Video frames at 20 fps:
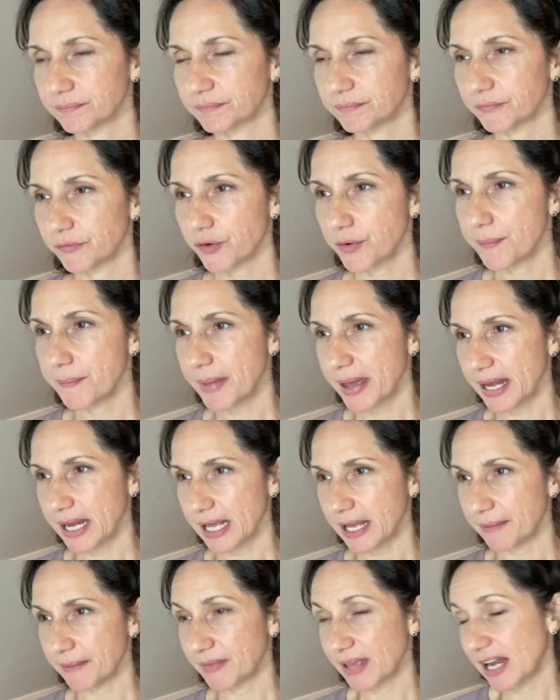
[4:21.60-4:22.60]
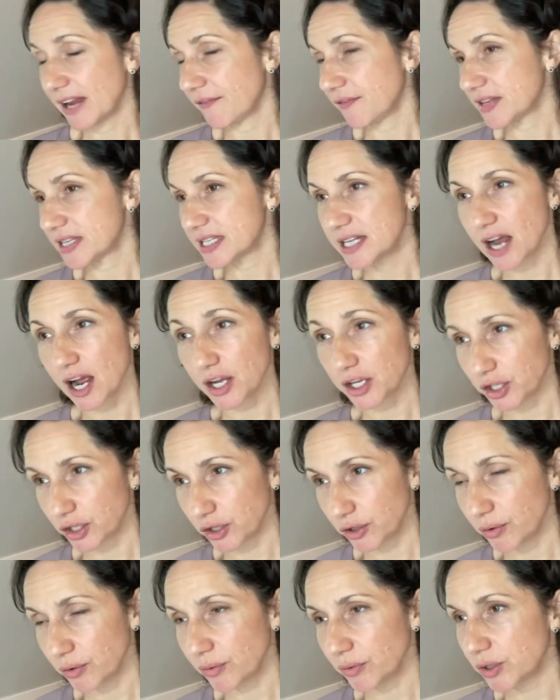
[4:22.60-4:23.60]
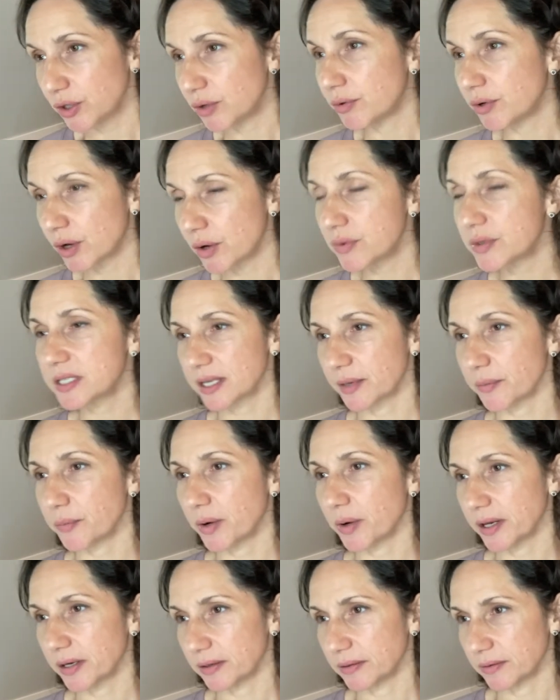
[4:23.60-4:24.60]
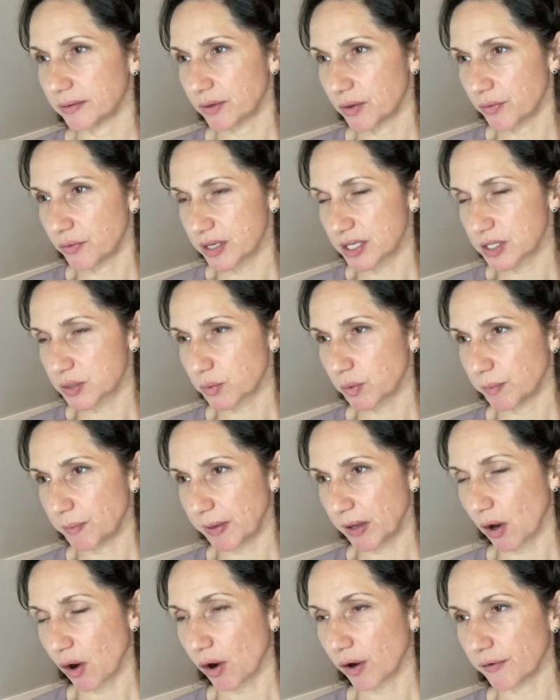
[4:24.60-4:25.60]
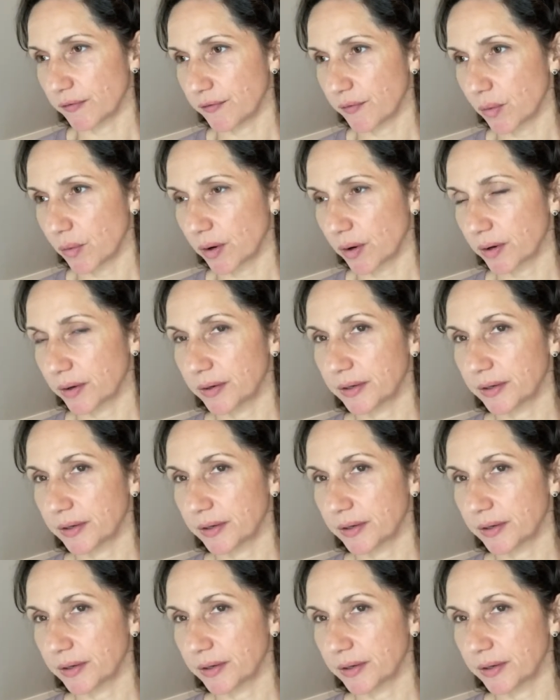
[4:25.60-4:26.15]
For many. And if it's not you, you know someone who this would be hard for.